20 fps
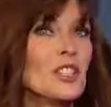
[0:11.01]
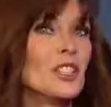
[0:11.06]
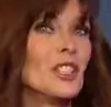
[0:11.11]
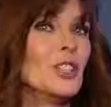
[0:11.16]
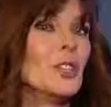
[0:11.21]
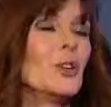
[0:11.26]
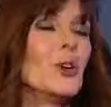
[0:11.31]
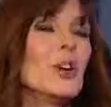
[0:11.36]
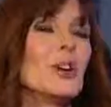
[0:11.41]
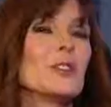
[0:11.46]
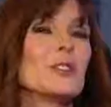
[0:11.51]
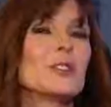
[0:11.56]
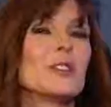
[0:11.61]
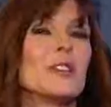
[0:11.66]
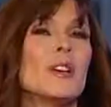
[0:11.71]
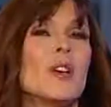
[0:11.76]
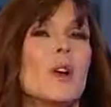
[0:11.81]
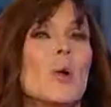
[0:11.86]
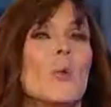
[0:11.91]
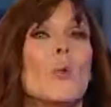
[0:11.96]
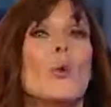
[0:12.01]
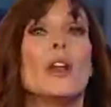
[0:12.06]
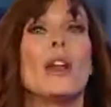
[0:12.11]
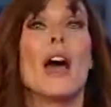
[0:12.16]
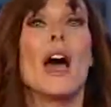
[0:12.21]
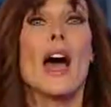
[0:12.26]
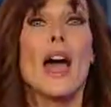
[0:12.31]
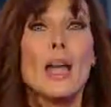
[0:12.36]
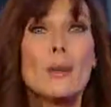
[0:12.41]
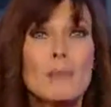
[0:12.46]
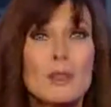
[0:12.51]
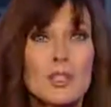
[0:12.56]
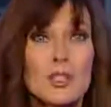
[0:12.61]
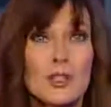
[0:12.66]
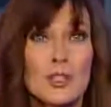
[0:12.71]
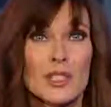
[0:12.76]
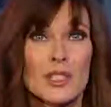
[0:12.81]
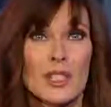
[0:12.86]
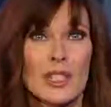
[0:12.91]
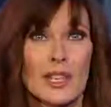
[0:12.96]
to the lawyers. What I'm
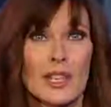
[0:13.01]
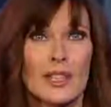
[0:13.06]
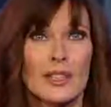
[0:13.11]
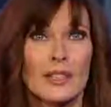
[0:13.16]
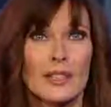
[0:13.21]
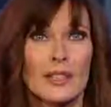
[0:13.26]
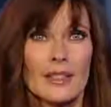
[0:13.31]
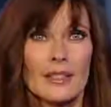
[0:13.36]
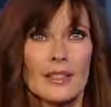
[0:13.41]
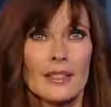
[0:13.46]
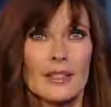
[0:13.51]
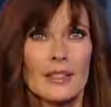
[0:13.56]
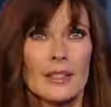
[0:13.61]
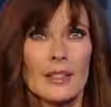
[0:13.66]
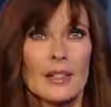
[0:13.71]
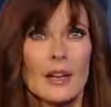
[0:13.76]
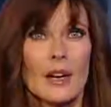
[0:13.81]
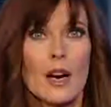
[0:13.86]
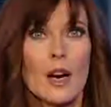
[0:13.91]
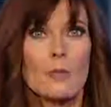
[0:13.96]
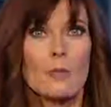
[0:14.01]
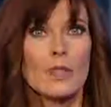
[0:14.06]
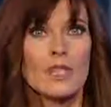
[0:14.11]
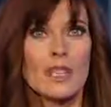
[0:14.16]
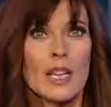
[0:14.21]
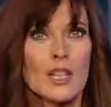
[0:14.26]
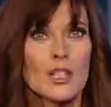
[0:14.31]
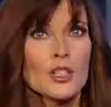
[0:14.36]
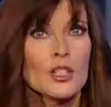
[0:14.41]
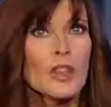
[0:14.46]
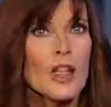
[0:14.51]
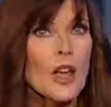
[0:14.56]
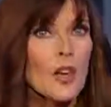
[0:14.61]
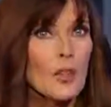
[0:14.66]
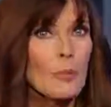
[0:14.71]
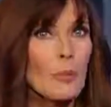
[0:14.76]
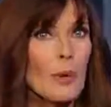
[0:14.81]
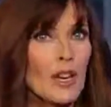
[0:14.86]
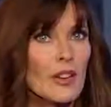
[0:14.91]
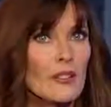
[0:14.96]
interested in are potential
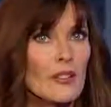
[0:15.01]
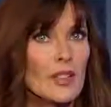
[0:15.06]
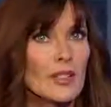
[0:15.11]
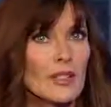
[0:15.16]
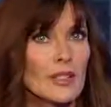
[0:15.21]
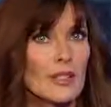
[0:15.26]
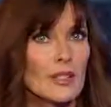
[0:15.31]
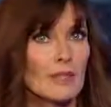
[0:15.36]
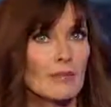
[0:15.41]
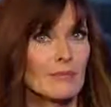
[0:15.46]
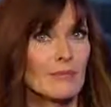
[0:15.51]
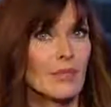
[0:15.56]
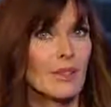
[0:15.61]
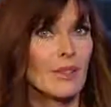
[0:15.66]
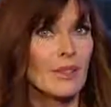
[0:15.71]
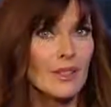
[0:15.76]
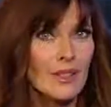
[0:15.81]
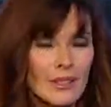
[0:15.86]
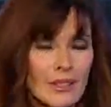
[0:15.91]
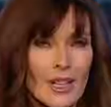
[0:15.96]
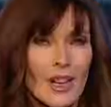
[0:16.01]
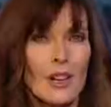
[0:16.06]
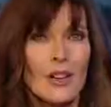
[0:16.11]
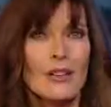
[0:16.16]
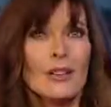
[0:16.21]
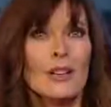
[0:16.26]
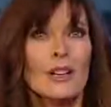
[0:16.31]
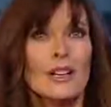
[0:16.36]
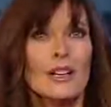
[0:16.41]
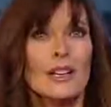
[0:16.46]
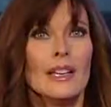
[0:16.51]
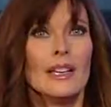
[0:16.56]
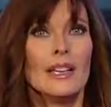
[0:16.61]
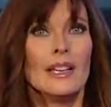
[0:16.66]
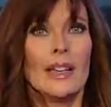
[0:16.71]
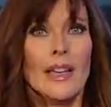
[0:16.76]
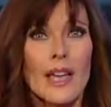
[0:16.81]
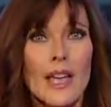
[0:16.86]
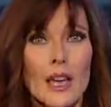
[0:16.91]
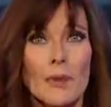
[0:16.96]
health benefits. You know,
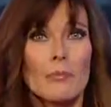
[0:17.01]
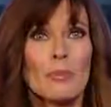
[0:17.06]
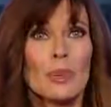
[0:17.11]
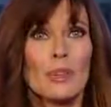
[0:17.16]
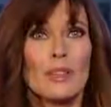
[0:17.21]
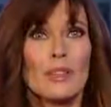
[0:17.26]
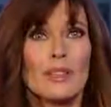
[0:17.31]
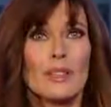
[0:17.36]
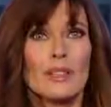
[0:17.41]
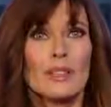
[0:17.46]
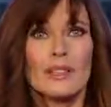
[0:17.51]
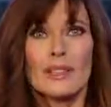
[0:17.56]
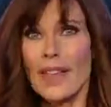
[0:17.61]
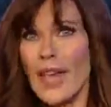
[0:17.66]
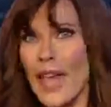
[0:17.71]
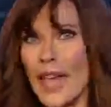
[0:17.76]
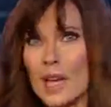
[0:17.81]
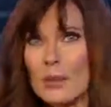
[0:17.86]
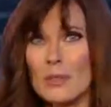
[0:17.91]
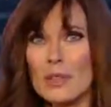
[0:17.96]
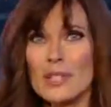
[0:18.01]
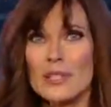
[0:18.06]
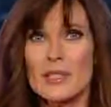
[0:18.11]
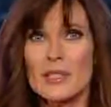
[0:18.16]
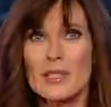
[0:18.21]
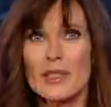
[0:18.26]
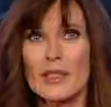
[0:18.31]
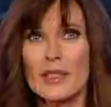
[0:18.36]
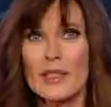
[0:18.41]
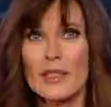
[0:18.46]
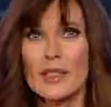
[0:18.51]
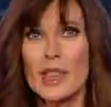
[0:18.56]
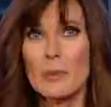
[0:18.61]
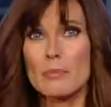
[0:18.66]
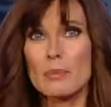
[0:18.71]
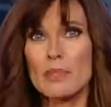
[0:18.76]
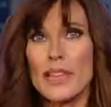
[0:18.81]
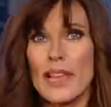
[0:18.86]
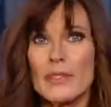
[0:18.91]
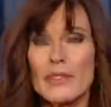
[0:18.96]
hemp, cannabis,
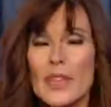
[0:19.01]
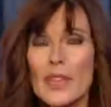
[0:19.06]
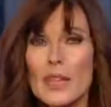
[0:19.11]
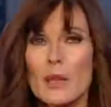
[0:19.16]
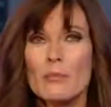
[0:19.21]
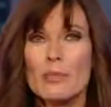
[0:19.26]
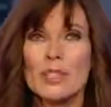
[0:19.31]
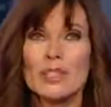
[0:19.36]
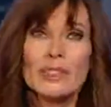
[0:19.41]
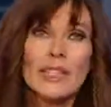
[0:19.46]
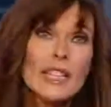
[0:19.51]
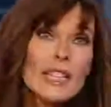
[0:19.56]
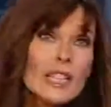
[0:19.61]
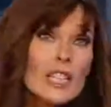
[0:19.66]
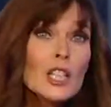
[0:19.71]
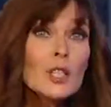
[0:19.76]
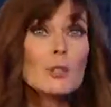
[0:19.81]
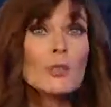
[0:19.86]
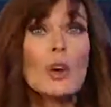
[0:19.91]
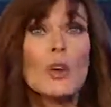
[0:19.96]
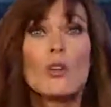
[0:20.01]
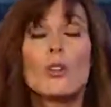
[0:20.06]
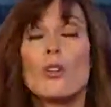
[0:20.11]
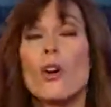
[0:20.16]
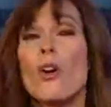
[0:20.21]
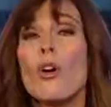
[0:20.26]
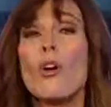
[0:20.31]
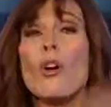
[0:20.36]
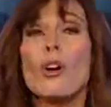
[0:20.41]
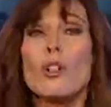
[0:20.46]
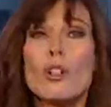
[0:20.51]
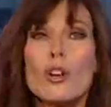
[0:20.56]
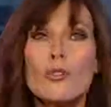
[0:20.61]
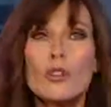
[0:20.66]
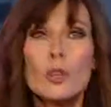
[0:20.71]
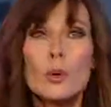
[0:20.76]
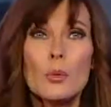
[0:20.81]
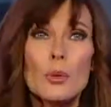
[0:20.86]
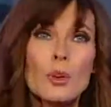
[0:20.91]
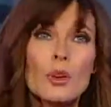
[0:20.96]
that plant that can be legally grown all
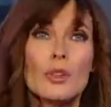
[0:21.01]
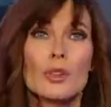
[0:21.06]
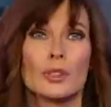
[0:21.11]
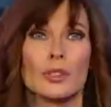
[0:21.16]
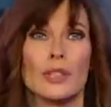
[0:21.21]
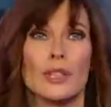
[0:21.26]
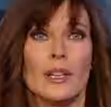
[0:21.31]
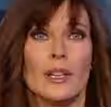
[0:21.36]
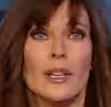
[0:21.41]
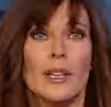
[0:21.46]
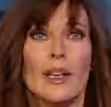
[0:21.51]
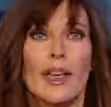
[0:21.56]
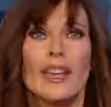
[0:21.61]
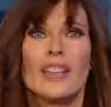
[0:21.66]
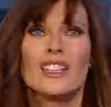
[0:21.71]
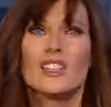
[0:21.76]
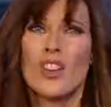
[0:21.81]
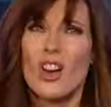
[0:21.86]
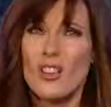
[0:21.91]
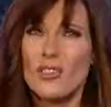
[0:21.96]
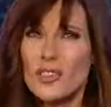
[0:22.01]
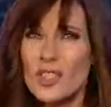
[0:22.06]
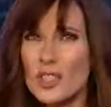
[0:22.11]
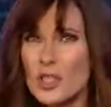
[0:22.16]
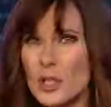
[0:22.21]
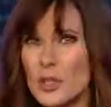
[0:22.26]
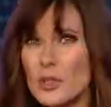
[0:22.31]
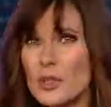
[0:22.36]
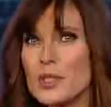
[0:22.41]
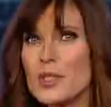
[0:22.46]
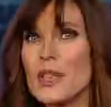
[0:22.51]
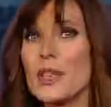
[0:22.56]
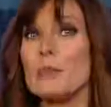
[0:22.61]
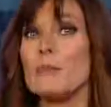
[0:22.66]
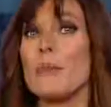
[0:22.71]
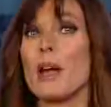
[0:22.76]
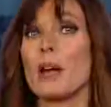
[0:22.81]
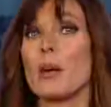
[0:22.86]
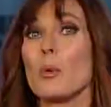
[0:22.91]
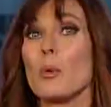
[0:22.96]
over the world and is often used
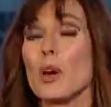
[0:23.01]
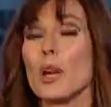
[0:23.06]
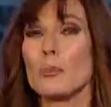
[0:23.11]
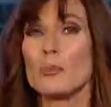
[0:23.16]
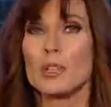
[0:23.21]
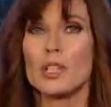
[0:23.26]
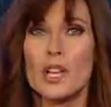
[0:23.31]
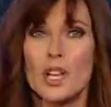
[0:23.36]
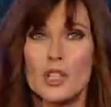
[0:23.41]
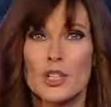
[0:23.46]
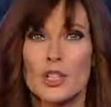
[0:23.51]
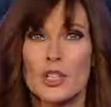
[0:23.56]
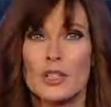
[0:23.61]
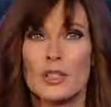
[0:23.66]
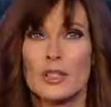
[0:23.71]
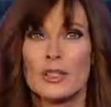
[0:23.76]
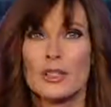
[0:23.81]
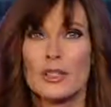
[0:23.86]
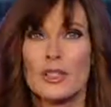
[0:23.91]
in marijuana production.